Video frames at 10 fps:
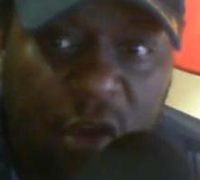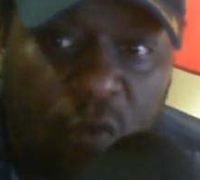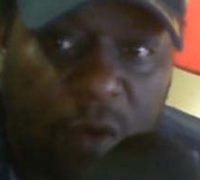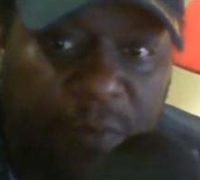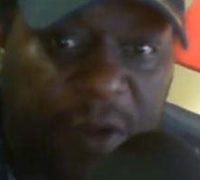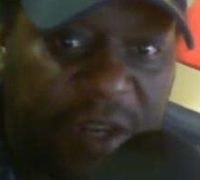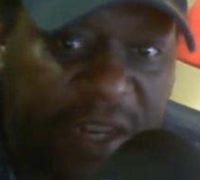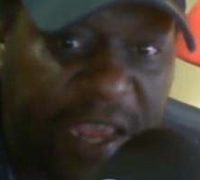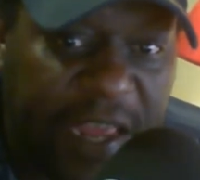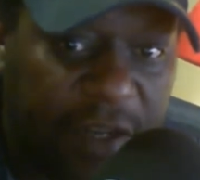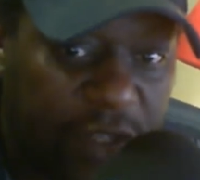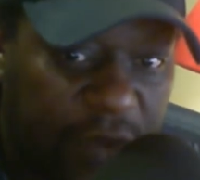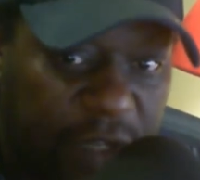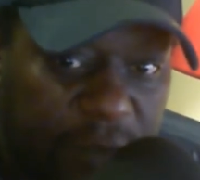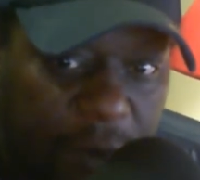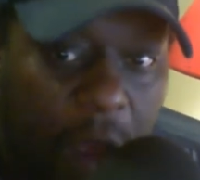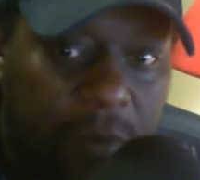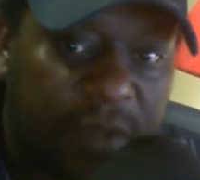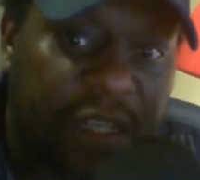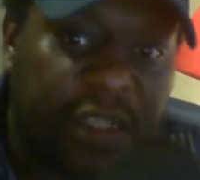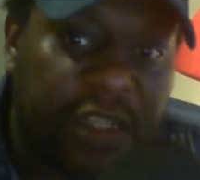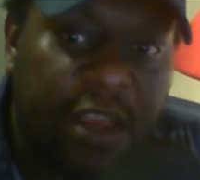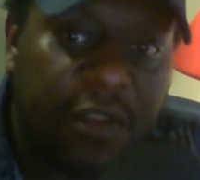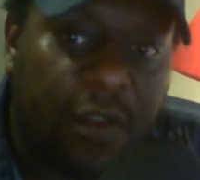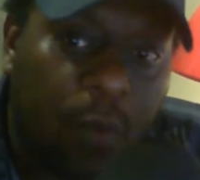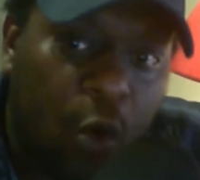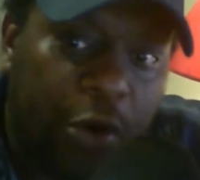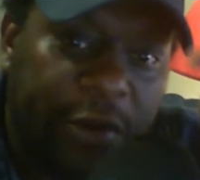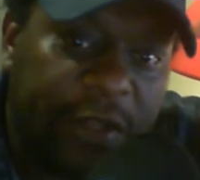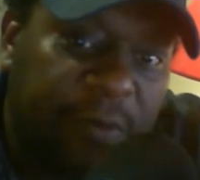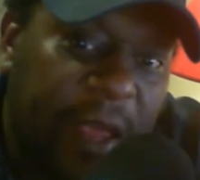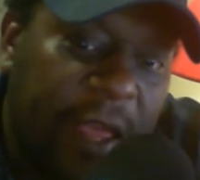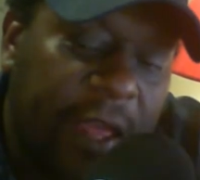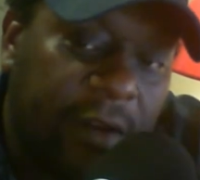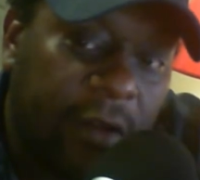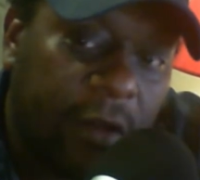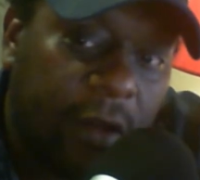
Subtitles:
would put an end to this problem, since the more you spend,